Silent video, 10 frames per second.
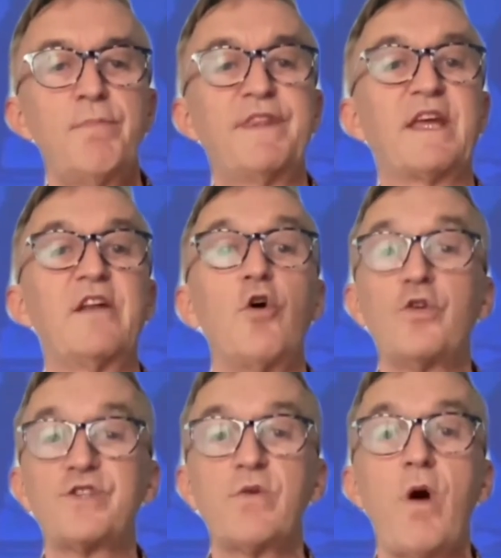but that can
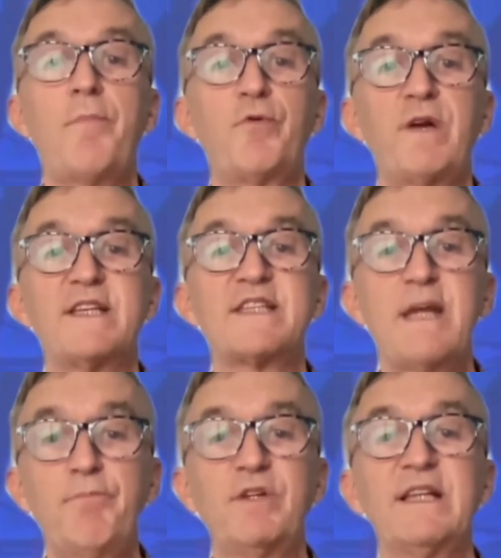also operate
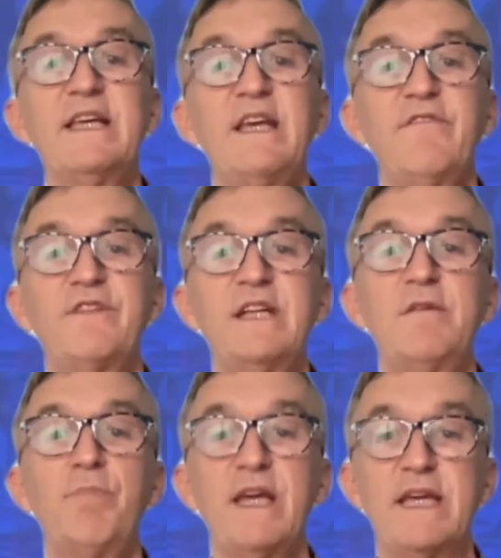separately if
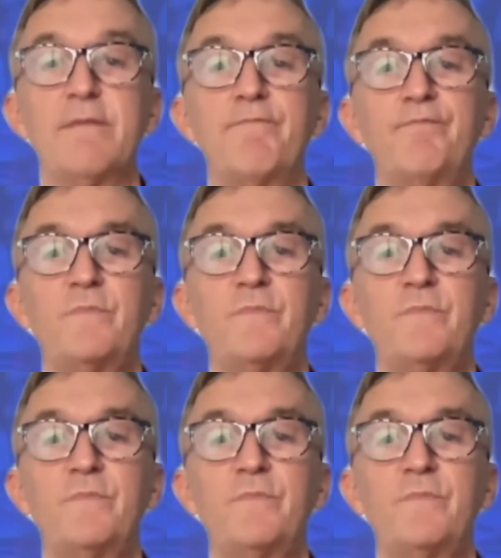need be.